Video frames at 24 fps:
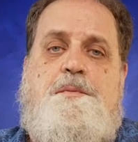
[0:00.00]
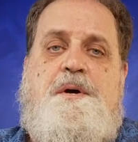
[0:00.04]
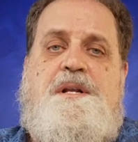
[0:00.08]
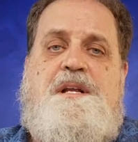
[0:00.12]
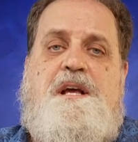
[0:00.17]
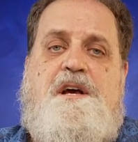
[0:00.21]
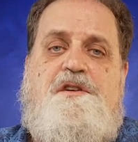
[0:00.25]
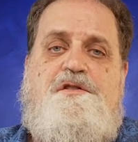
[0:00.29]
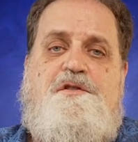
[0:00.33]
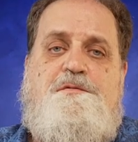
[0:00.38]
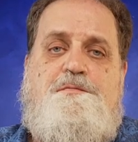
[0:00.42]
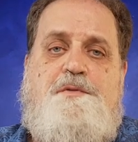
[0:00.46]
by
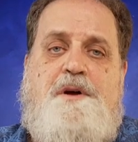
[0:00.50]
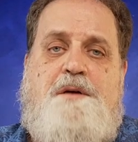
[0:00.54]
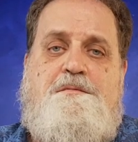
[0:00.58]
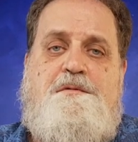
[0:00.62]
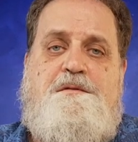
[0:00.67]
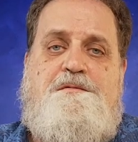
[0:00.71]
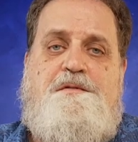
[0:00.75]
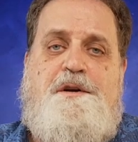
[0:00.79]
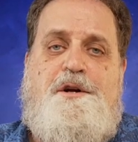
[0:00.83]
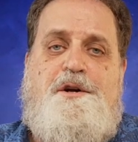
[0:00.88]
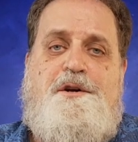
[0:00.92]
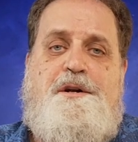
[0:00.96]
now you've
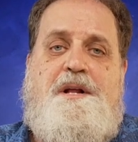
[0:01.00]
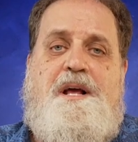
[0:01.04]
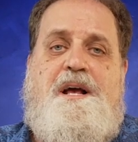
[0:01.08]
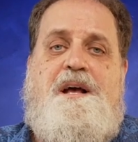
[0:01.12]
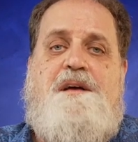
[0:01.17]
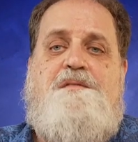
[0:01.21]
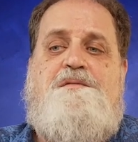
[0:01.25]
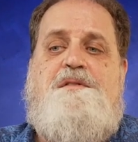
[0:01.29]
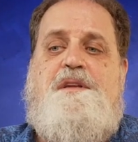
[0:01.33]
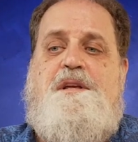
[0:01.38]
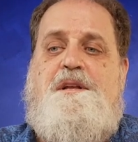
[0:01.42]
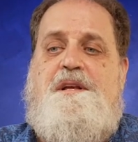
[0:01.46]
probably figured
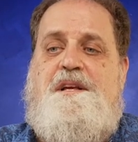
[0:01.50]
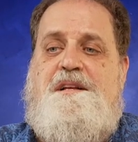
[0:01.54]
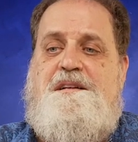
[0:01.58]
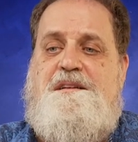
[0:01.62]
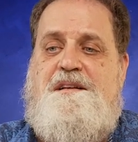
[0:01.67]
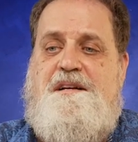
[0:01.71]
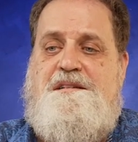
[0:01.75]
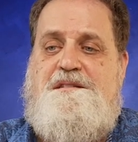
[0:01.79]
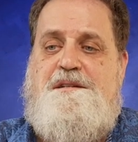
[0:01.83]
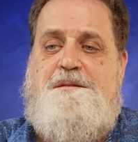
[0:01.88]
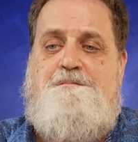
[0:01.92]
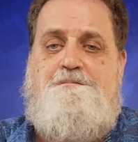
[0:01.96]
out that it
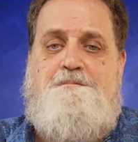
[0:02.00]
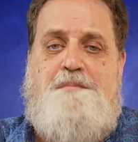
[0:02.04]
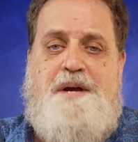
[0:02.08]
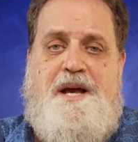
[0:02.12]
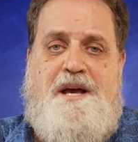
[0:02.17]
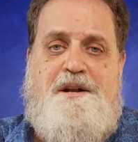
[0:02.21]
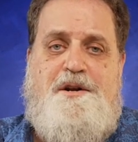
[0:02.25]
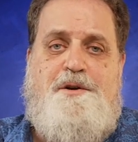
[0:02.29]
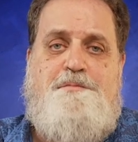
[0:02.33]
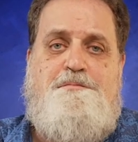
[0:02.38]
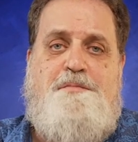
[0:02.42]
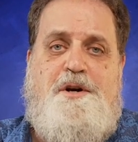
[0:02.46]
doesn't
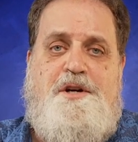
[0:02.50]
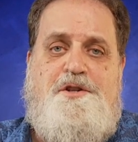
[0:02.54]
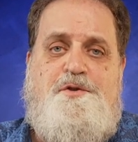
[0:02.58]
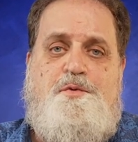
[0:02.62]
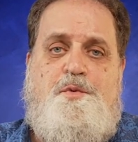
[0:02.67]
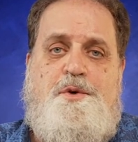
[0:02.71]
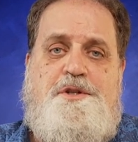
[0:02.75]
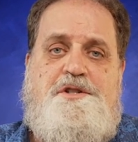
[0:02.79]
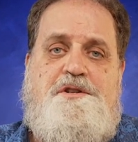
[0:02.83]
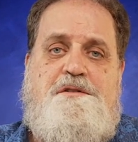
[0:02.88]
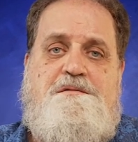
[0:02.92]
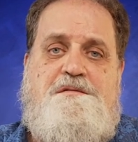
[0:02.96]
matter much
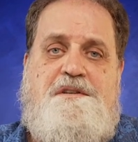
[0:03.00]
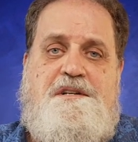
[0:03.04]
which of